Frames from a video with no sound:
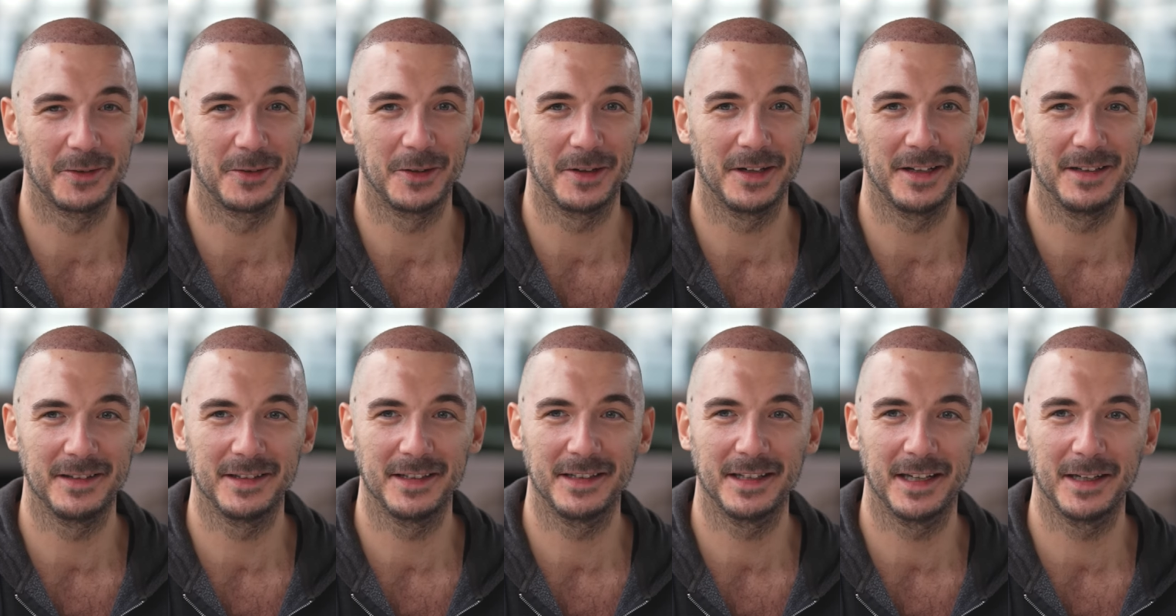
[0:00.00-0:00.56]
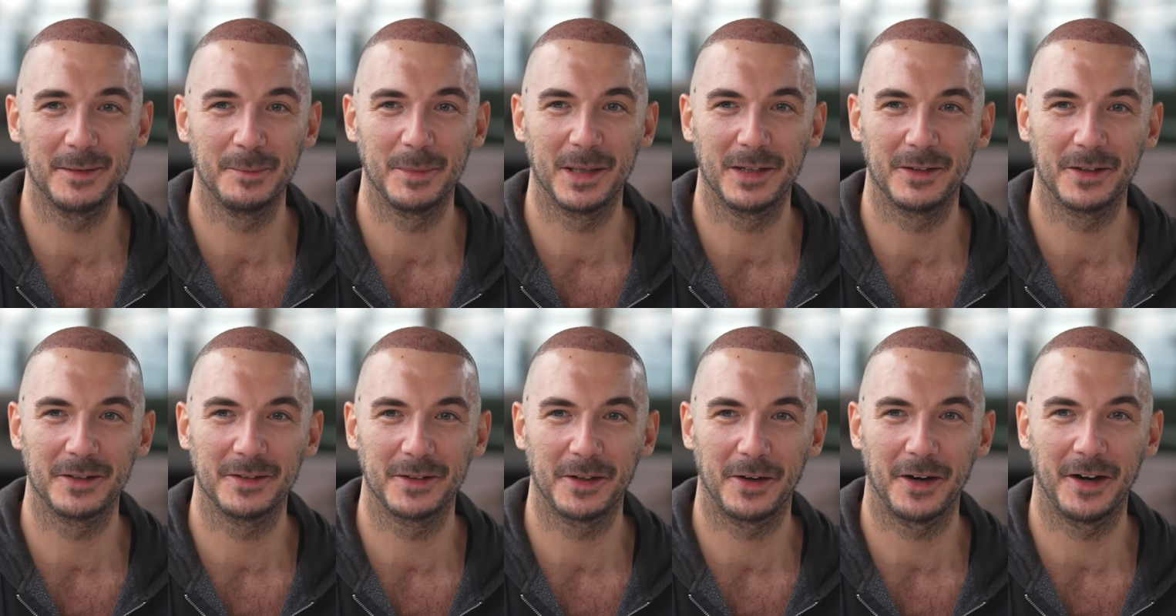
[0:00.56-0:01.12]
don't hesitate,
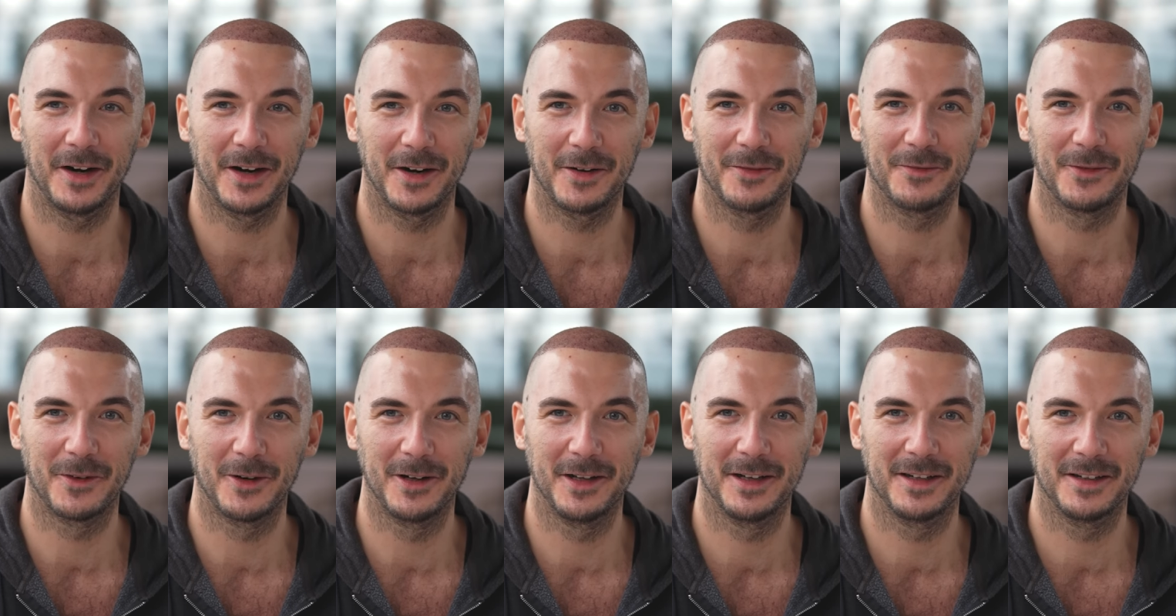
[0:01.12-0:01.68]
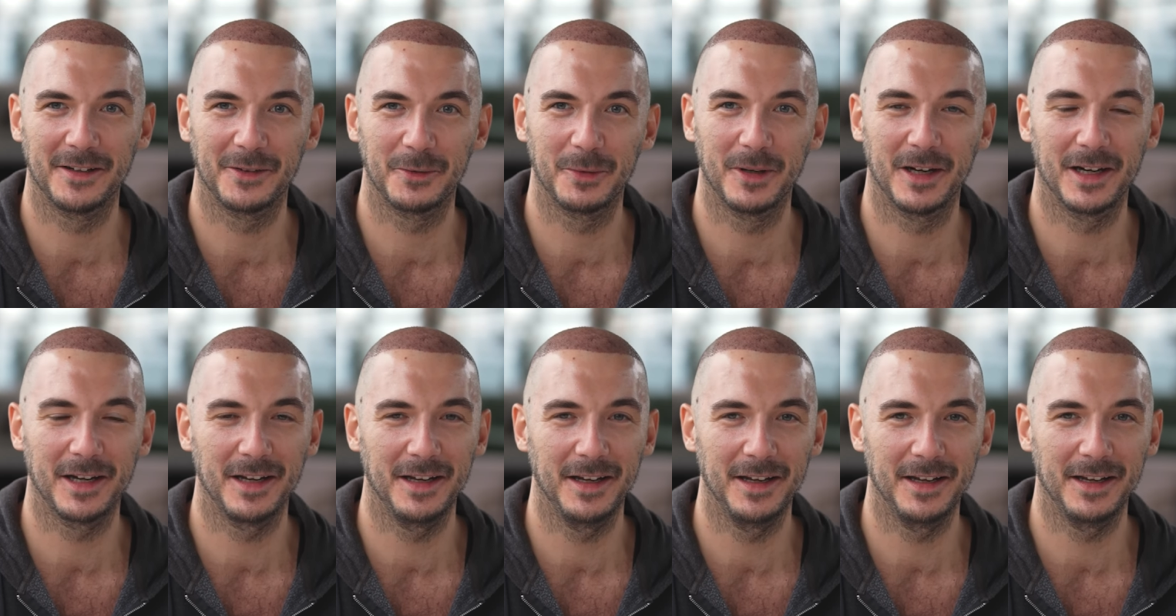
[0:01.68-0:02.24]
because the hair are falling
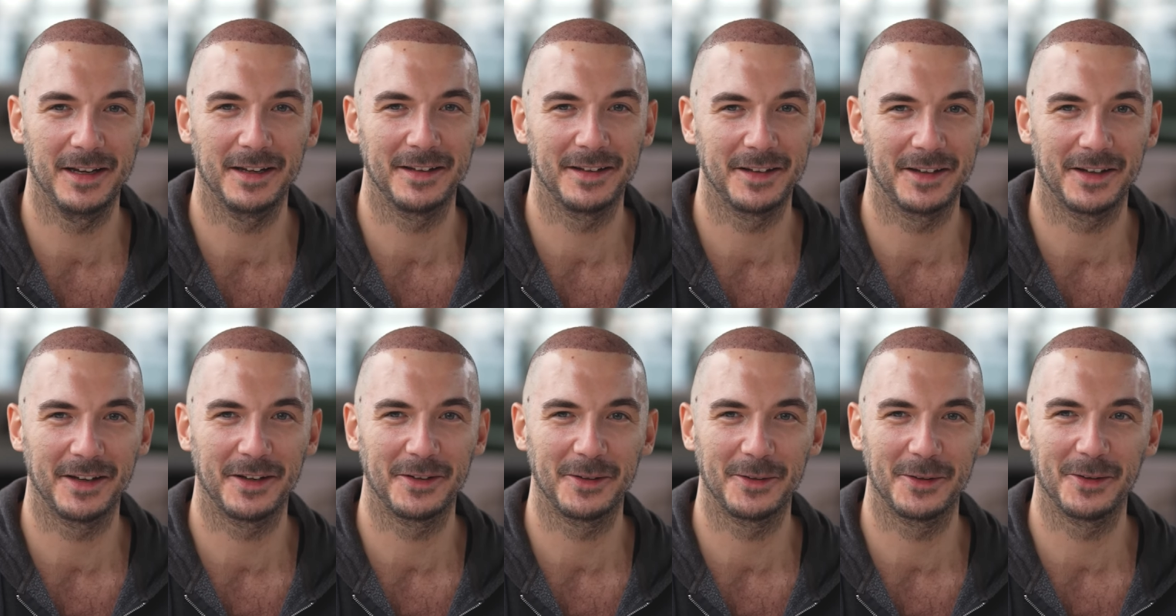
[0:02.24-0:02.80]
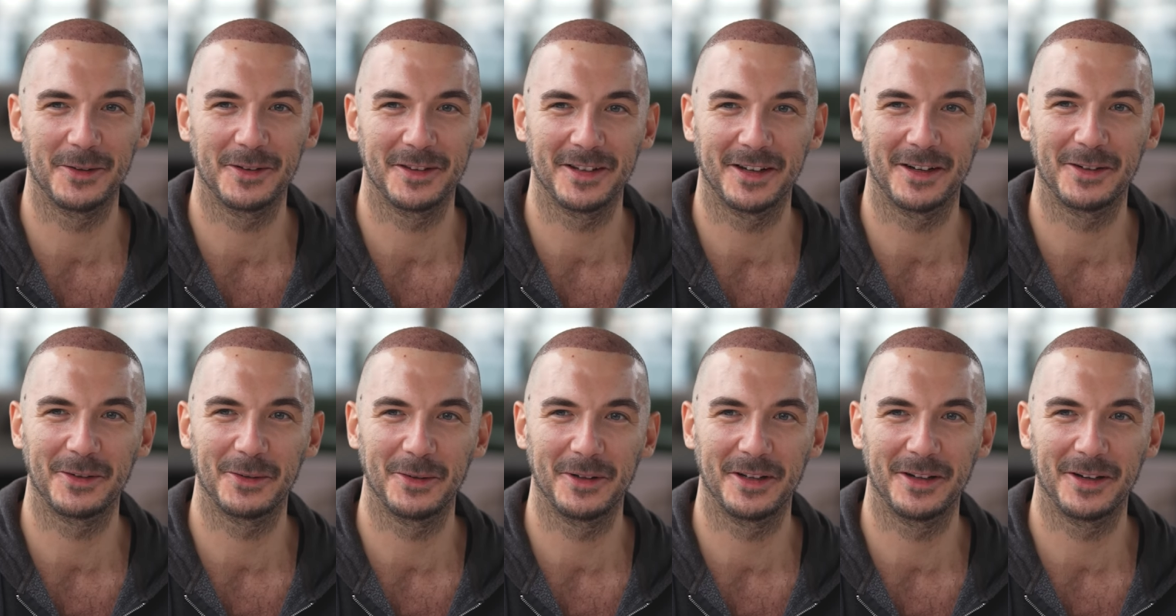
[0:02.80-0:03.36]
quickly and uh, you know they are
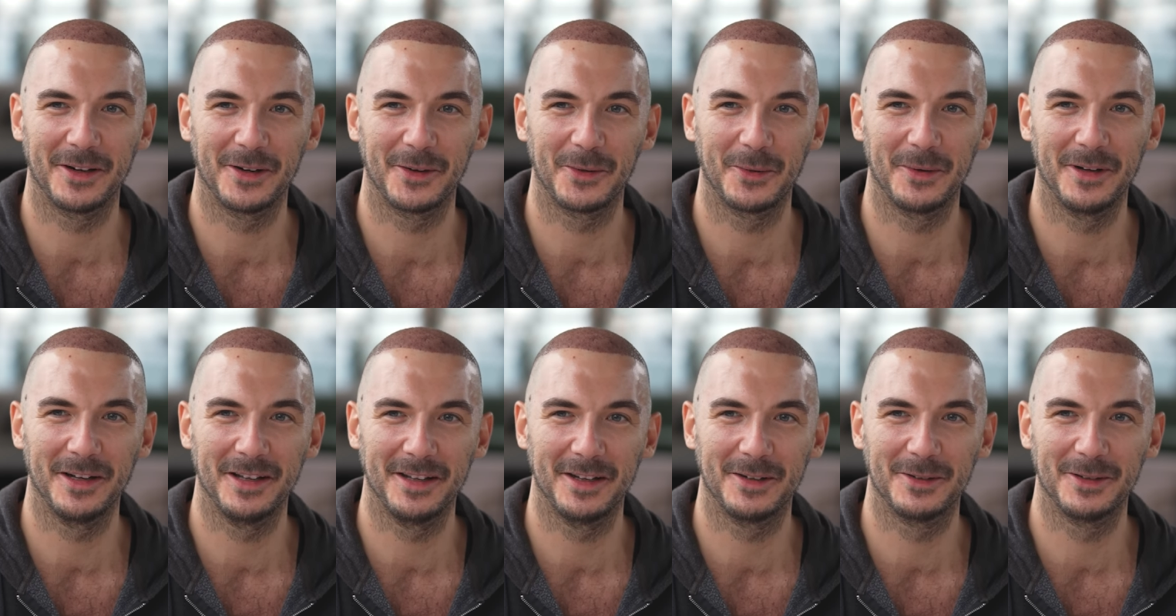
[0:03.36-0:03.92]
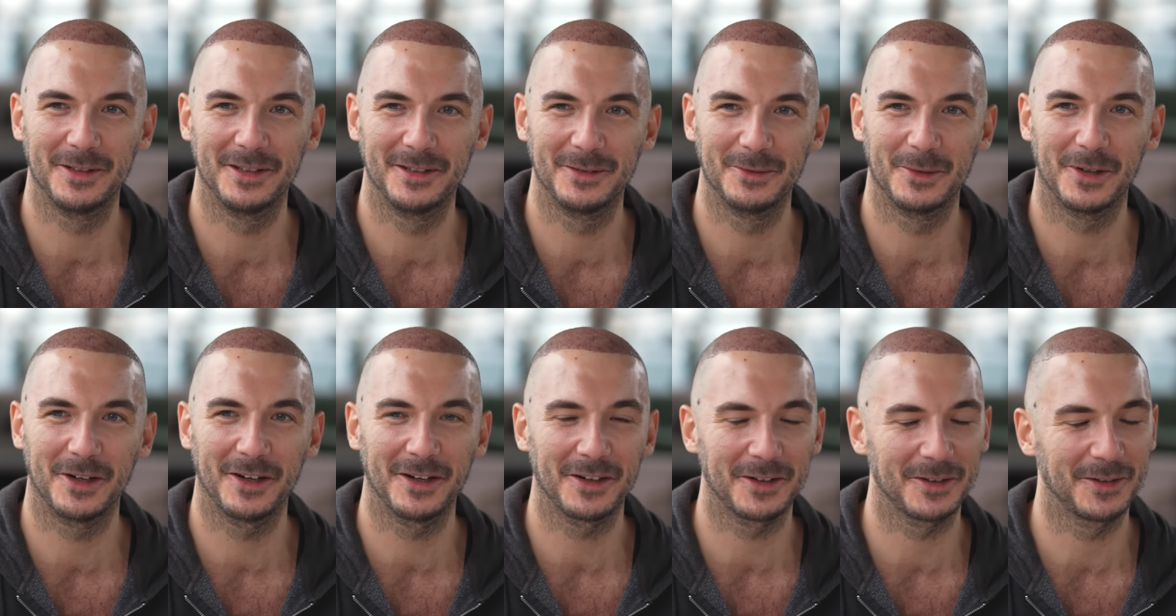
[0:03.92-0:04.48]
doing a really good
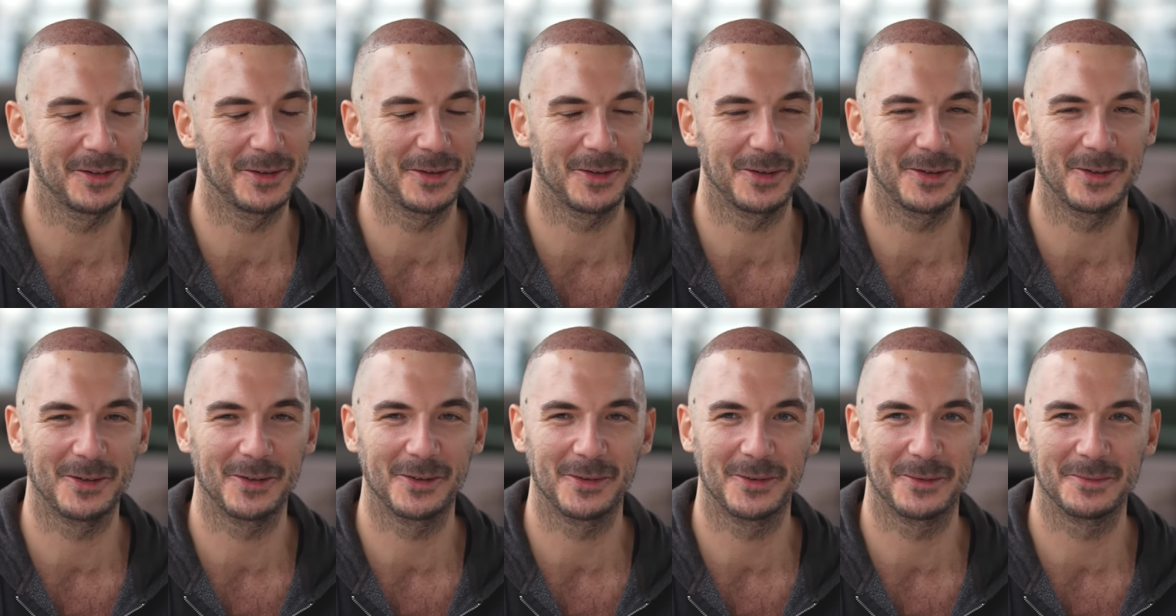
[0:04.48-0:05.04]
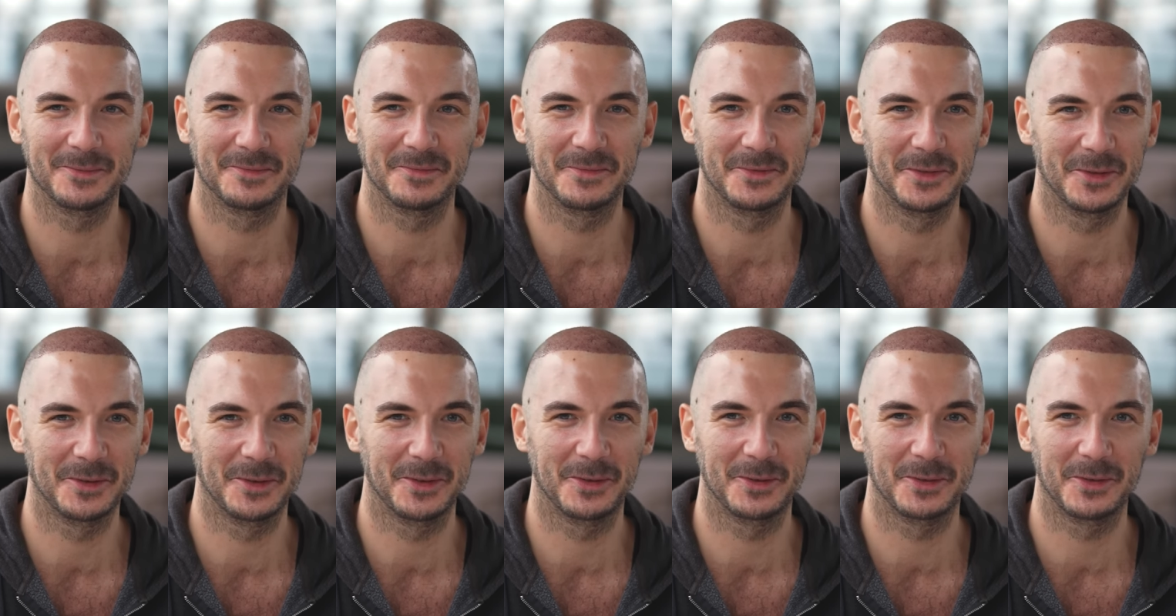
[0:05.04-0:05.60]
work, so
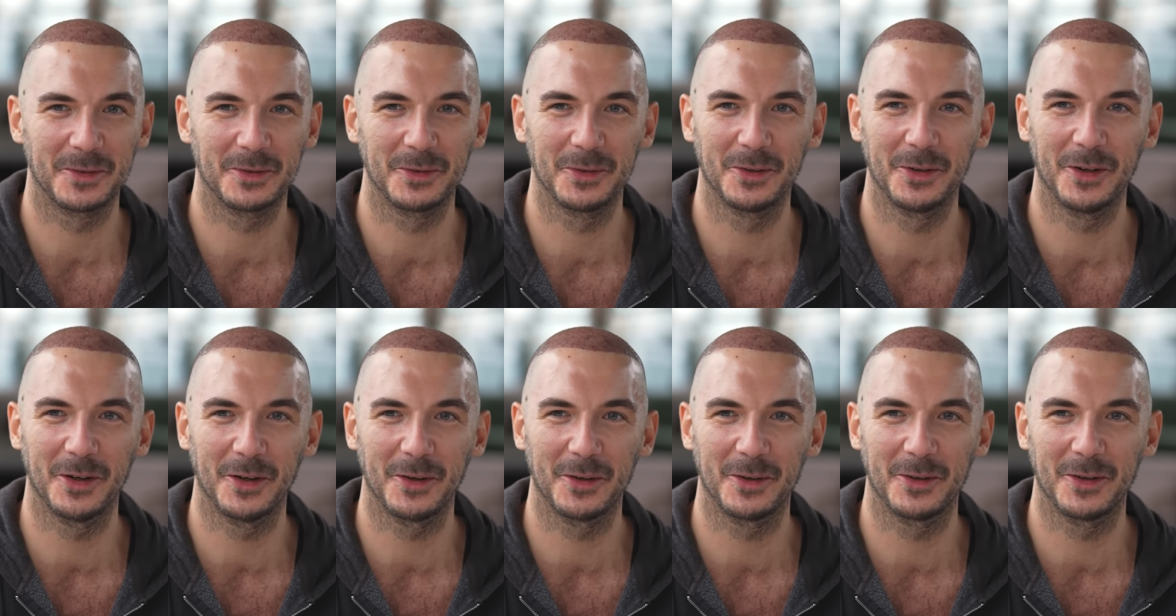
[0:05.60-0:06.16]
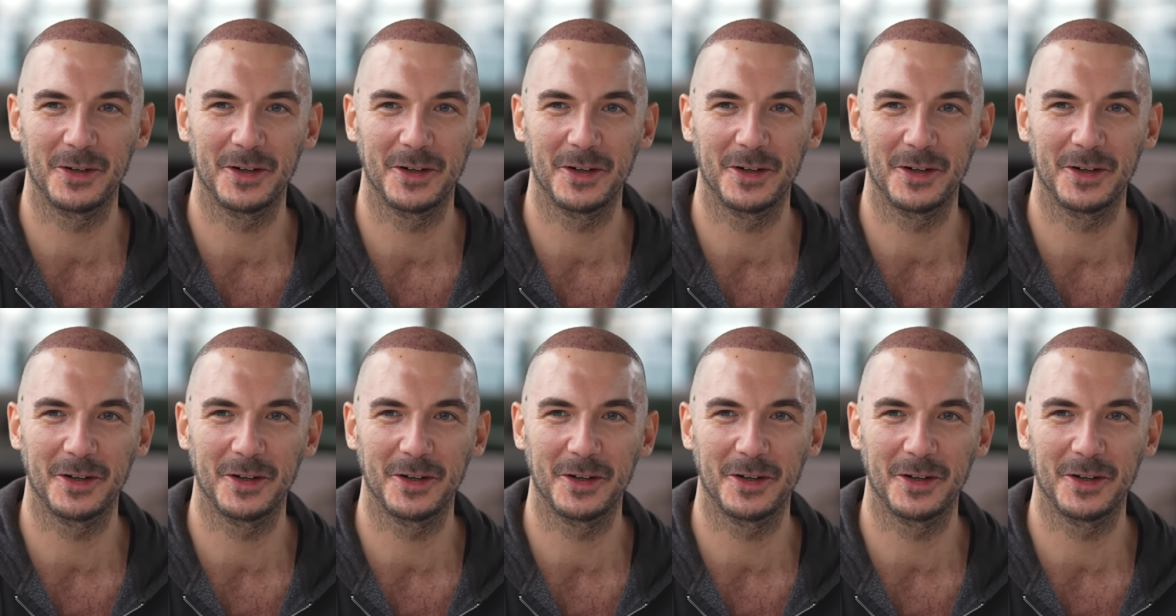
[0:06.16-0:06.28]
you know sooner you